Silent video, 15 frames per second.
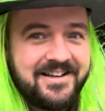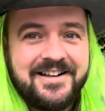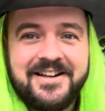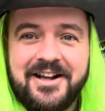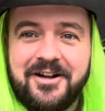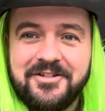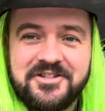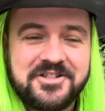
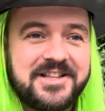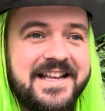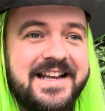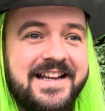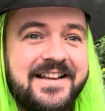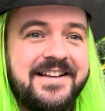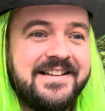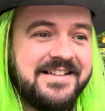I was just
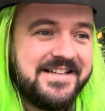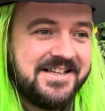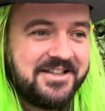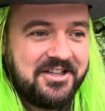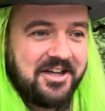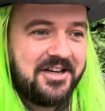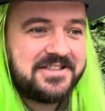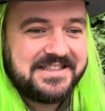here
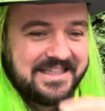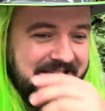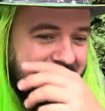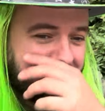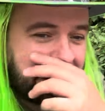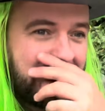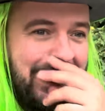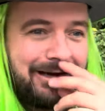casting out that
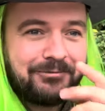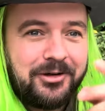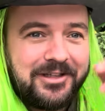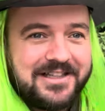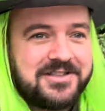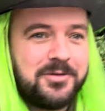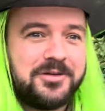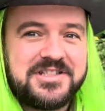right hand rod
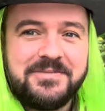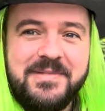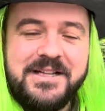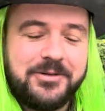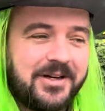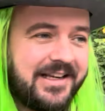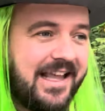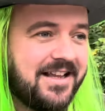in towards the
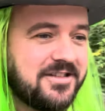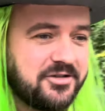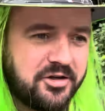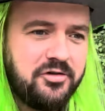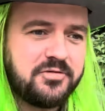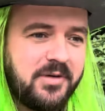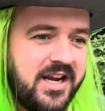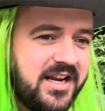middle, and I get,
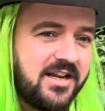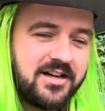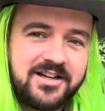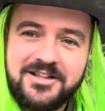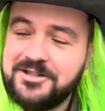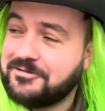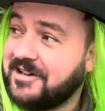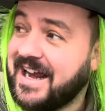excuse me, and I
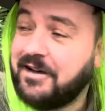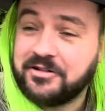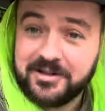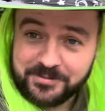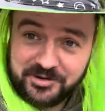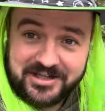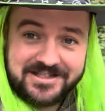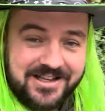look round and I'm
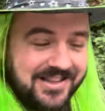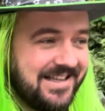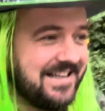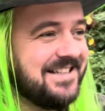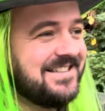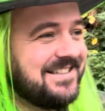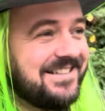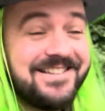dressed like
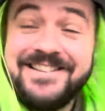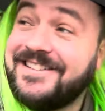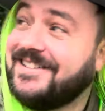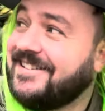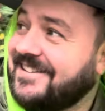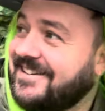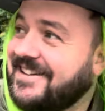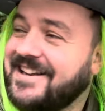this.
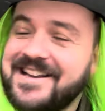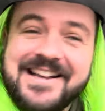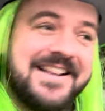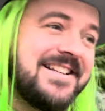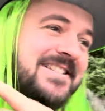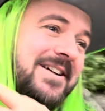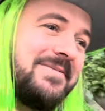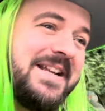
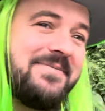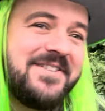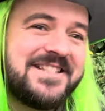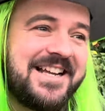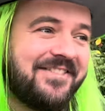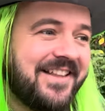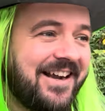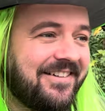Some nipper's
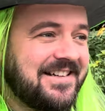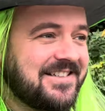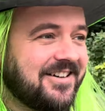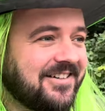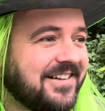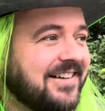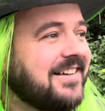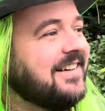up there, he's
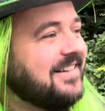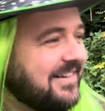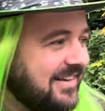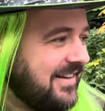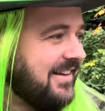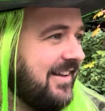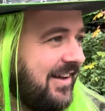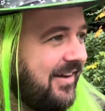gone,
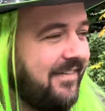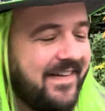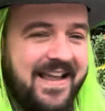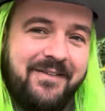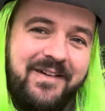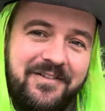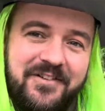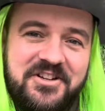oh yeah,
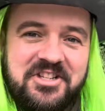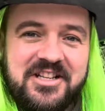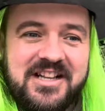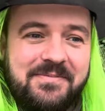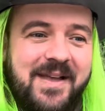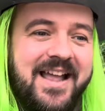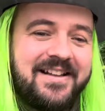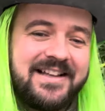we're fishing in the
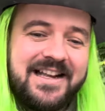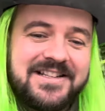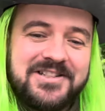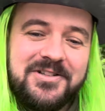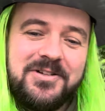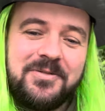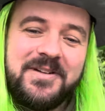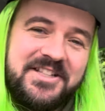peg next
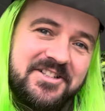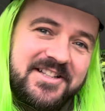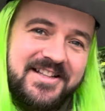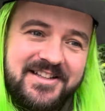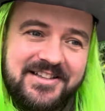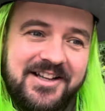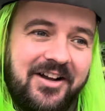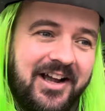door, we just did
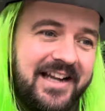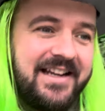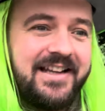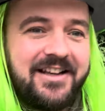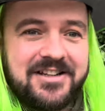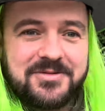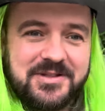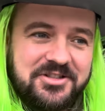the night. He
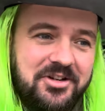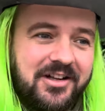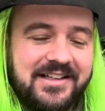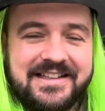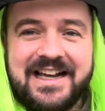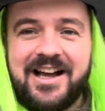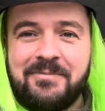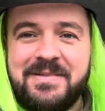goes, we're struggling
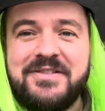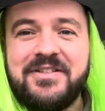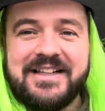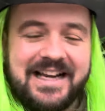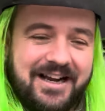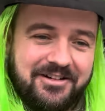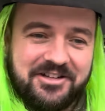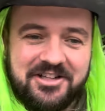to get our bivvy
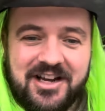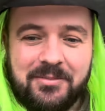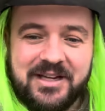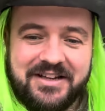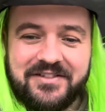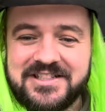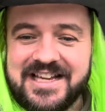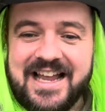down, can you come and
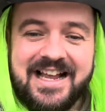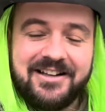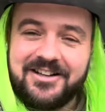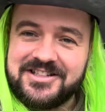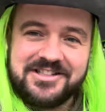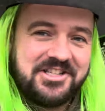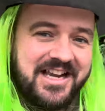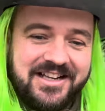give us a hand? I
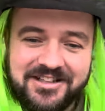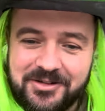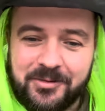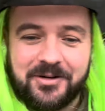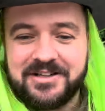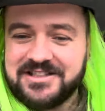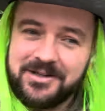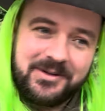said, yeah, no
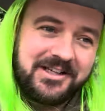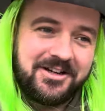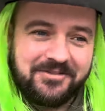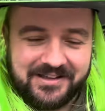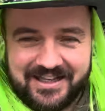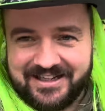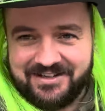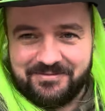worries. So I went over
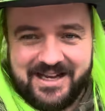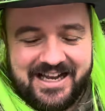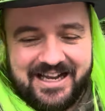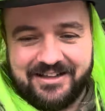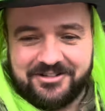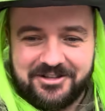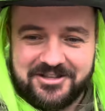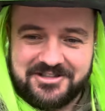there, give them a
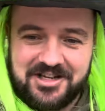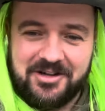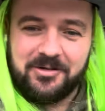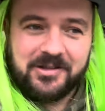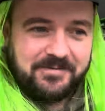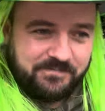hand, good as gold.